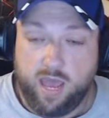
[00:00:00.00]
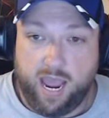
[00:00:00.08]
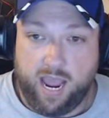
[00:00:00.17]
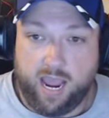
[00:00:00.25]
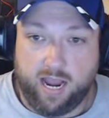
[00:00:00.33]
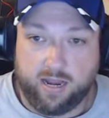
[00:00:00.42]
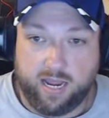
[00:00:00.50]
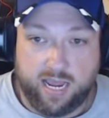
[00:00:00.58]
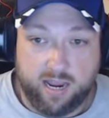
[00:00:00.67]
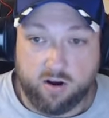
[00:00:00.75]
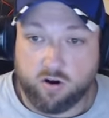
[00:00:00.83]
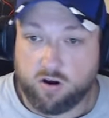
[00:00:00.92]
And
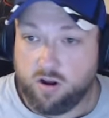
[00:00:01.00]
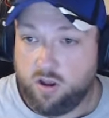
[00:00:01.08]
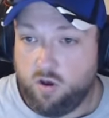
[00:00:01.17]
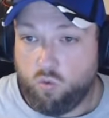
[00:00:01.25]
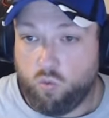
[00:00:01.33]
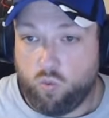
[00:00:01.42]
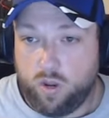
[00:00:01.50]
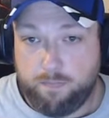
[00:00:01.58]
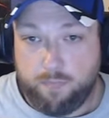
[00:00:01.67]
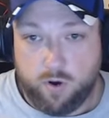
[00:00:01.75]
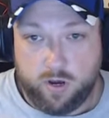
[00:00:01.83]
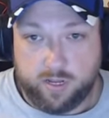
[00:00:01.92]
here we
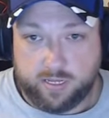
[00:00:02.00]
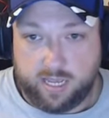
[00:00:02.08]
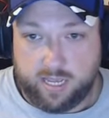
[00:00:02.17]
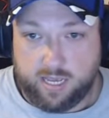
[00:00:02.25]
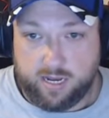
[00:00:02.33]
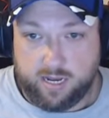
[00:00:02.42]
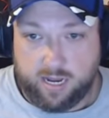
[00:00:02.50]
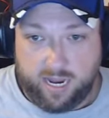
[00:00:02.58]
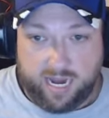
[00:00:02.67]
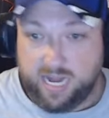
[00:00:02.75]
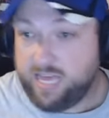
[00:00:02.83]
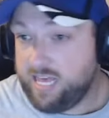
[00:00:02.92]
put in
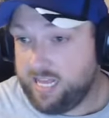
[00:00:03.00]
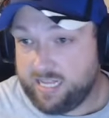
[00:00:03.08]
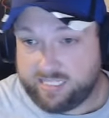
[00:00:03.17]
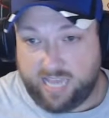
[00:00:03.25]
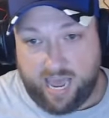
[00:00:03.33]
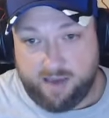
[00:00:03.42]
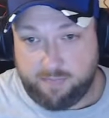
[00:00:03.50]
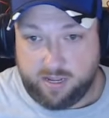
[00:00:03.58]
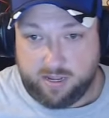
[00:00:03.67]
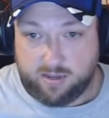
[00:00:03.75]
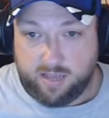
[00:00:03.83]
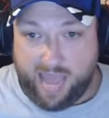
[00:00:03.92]
anything that's
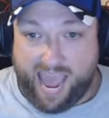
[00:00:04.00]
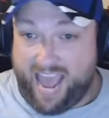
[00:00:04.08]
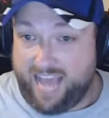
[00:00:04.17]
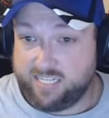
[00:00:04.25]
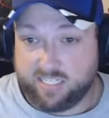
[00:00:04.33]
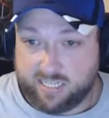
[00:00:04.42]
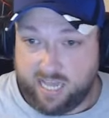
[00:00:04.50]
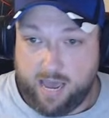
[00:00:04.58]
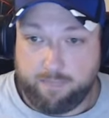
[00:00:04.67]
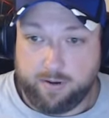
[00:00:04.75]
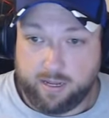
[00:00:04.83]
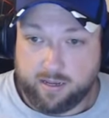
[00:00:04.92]
happening as it's
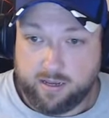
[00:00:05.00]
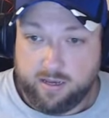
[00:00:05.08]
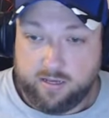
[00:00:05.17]
happening.